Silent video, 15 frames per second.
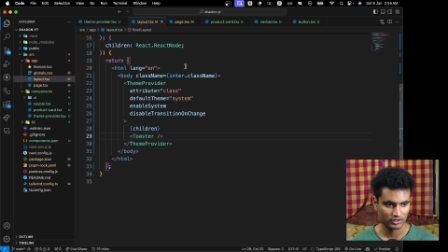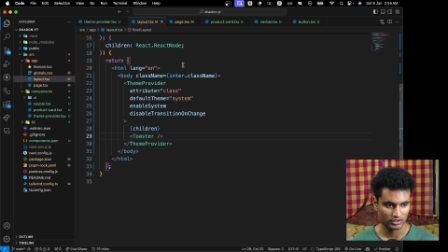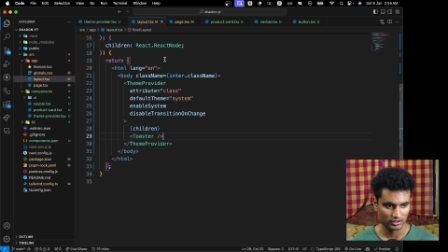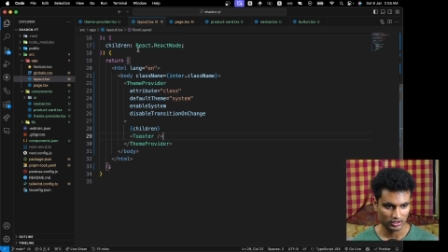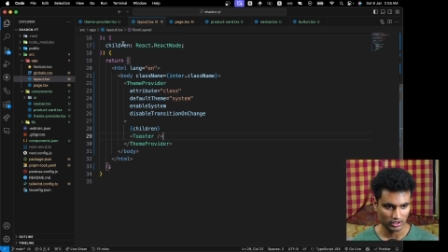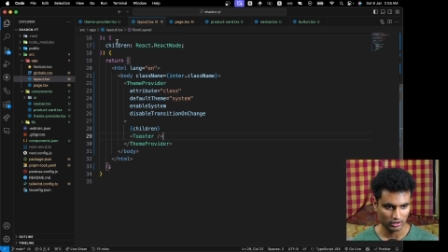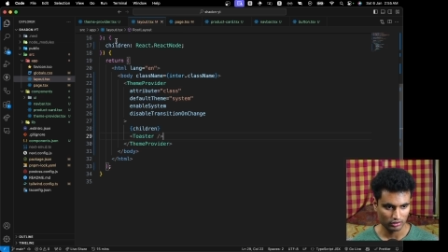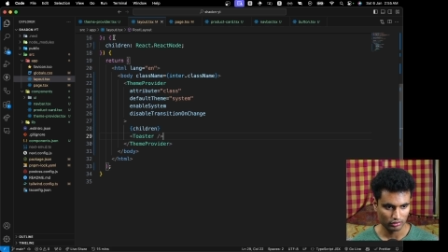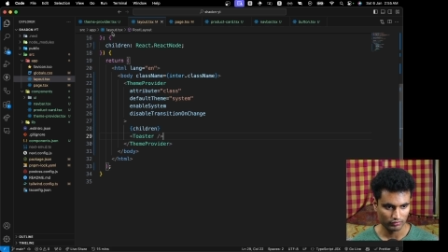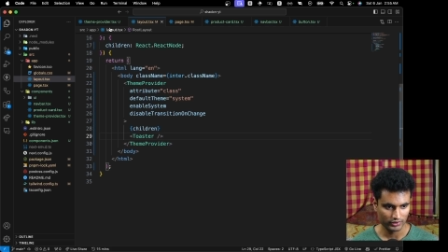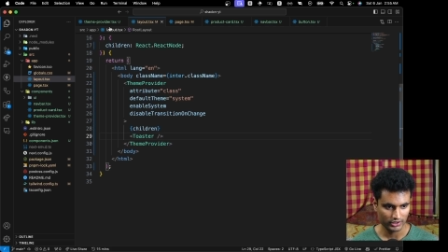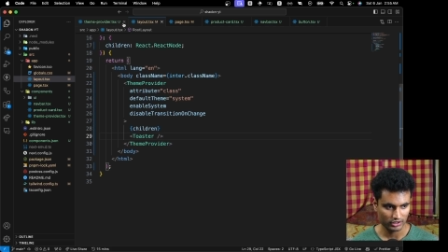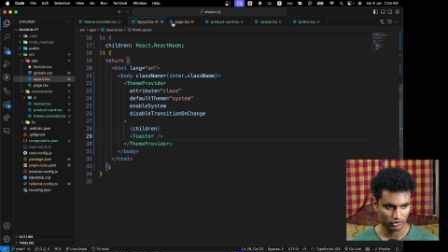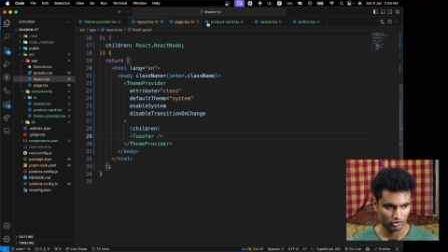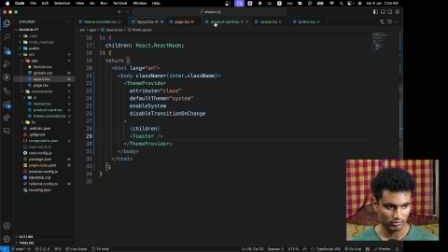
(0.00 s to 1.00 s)
Now we
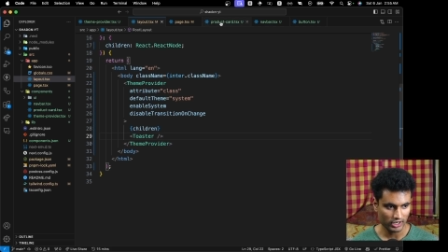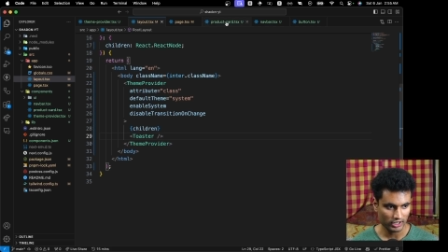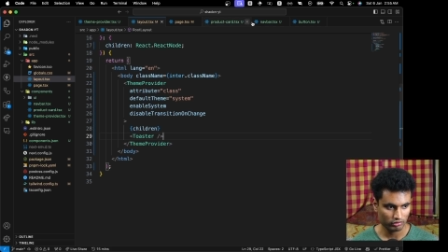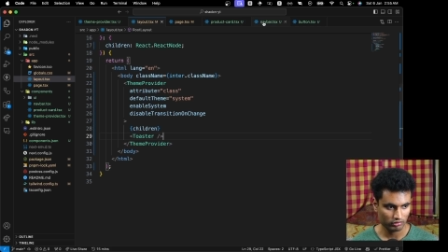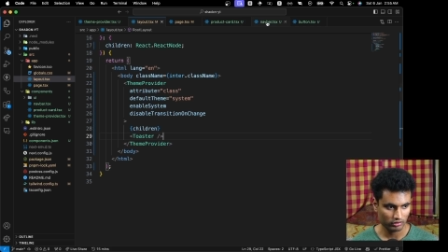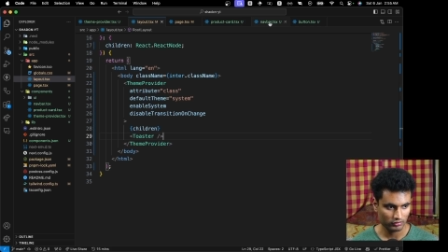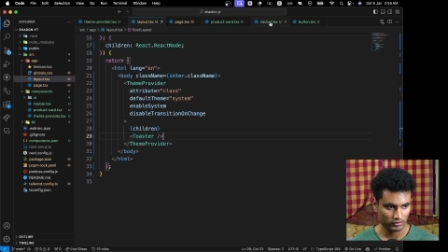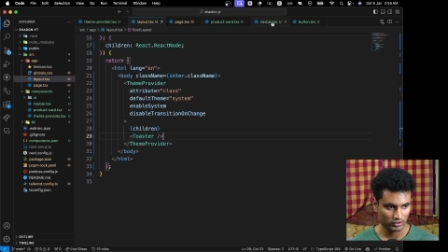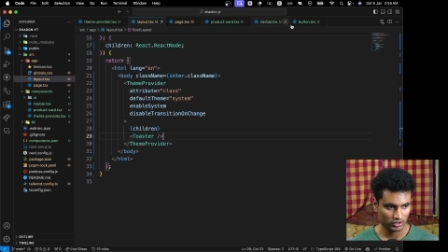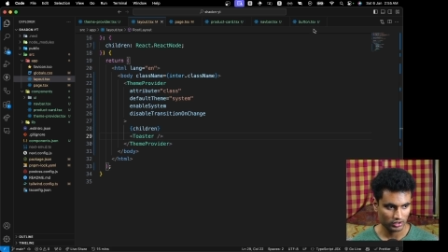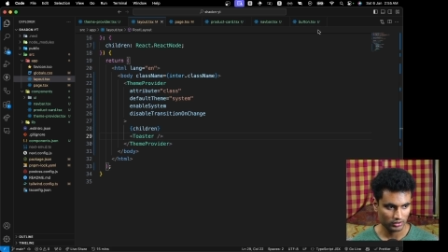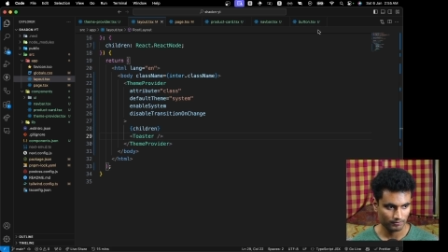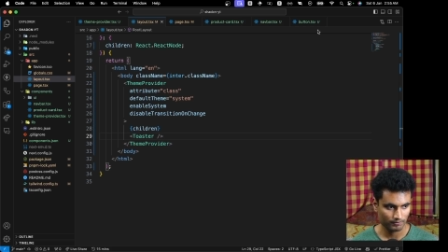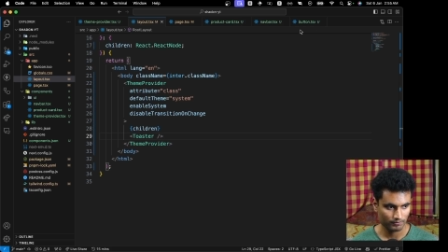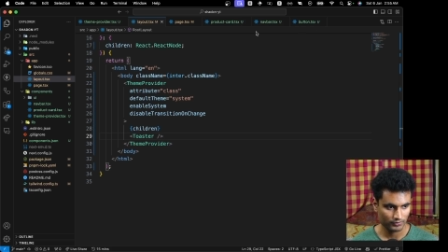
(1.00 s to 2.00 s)
can go back to our
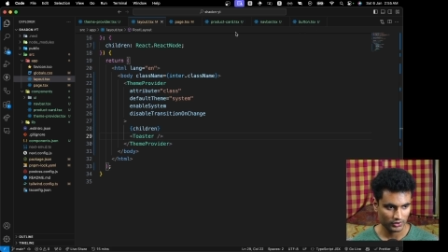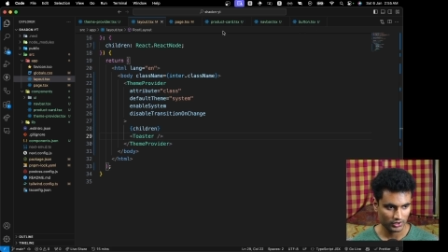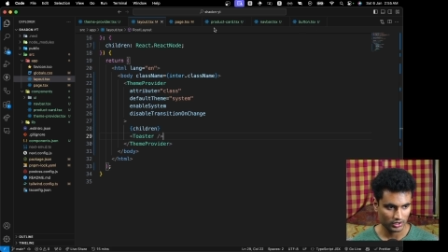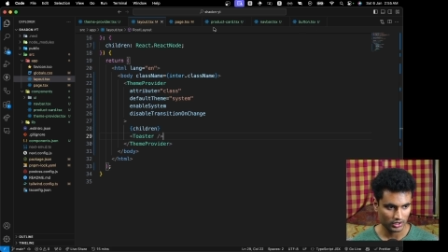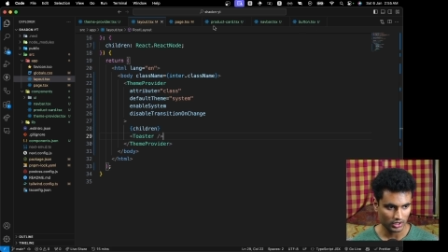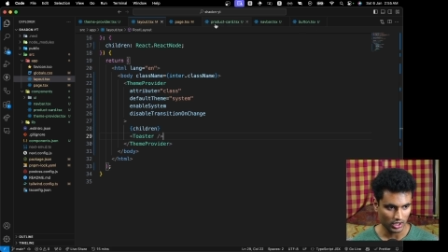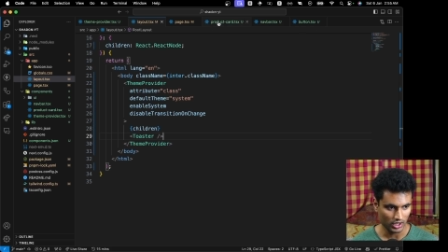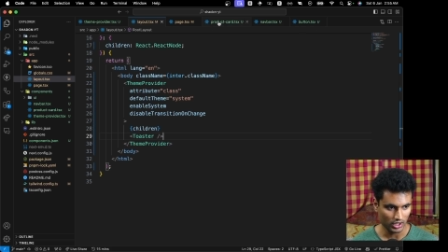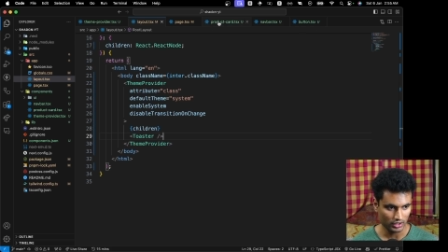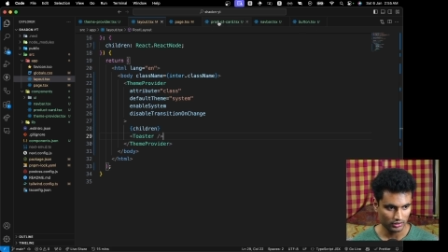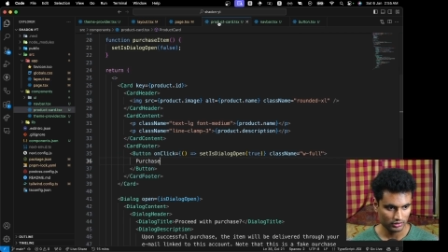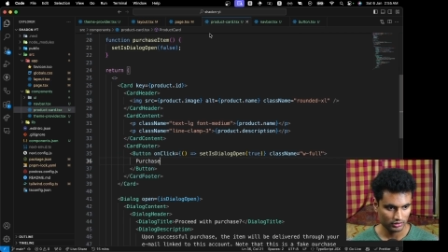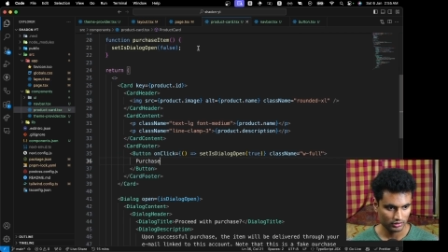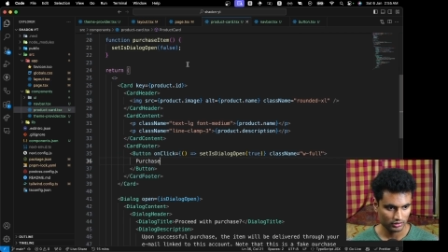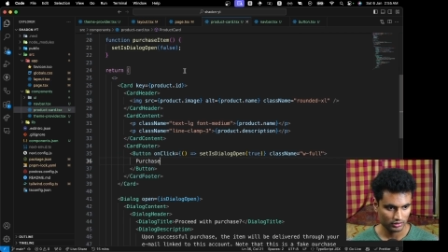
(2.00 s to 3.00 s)
card,
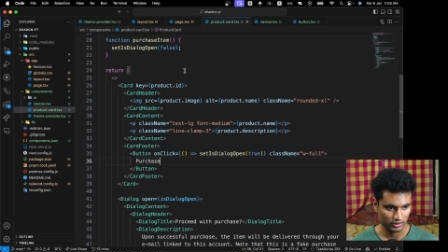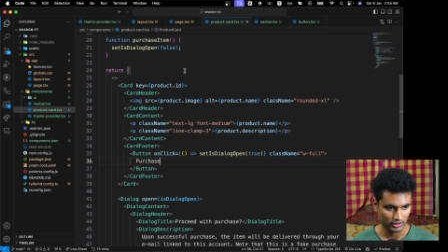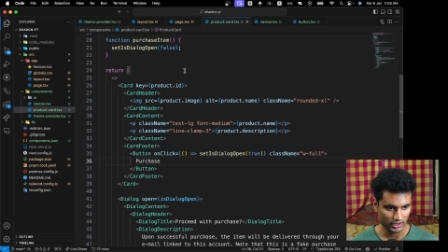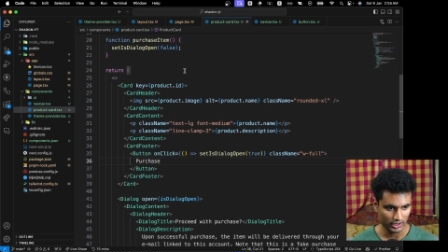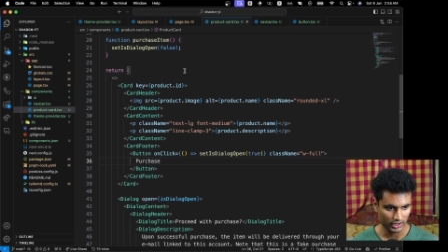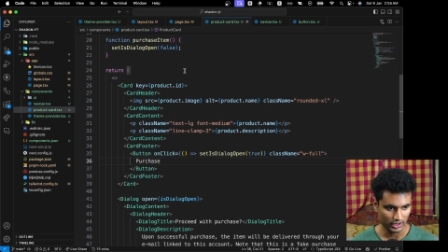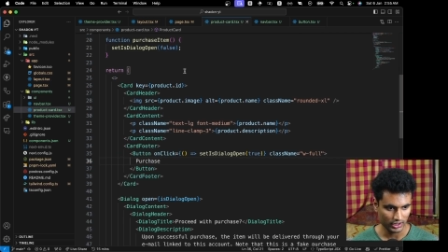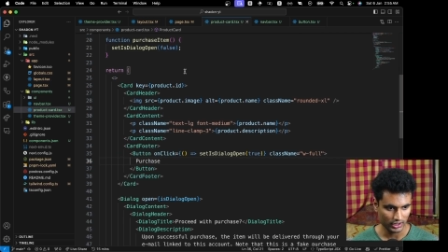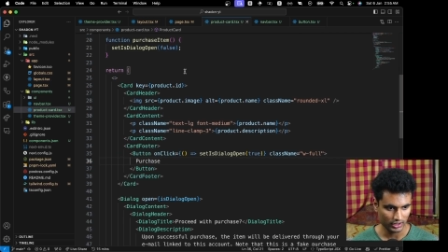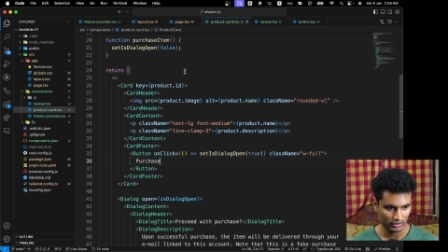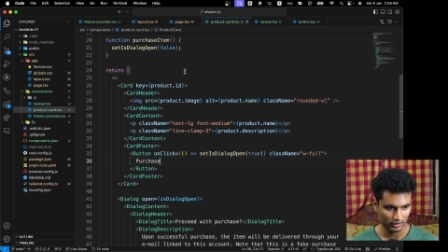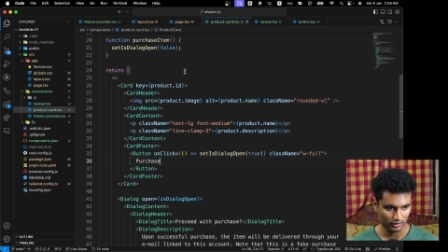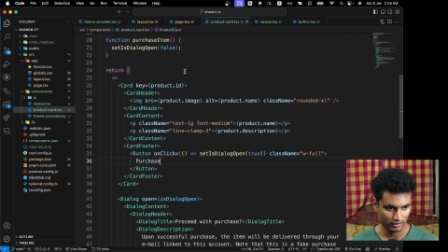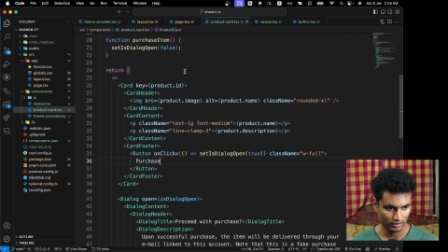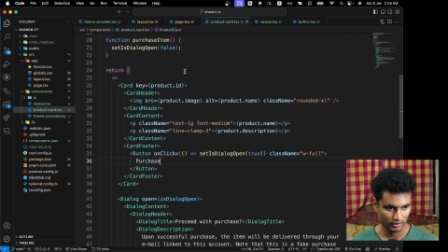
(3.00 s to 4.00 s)

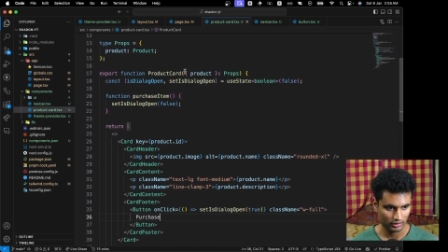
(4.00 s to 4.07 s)
and